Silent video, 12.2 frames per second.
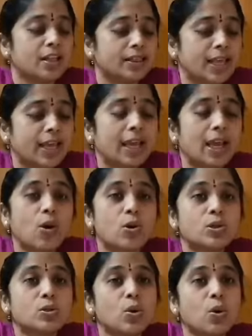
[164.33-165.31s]
They can
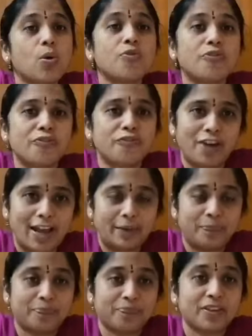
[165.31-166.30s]
also
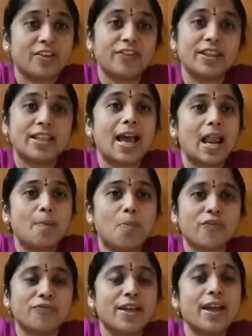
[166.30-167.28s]
fly with the
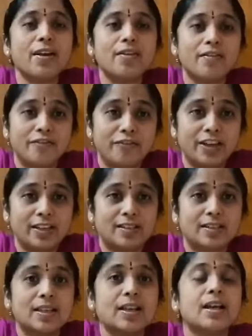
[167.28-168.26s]
help of their
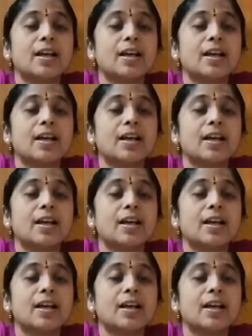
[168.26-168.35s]
wings.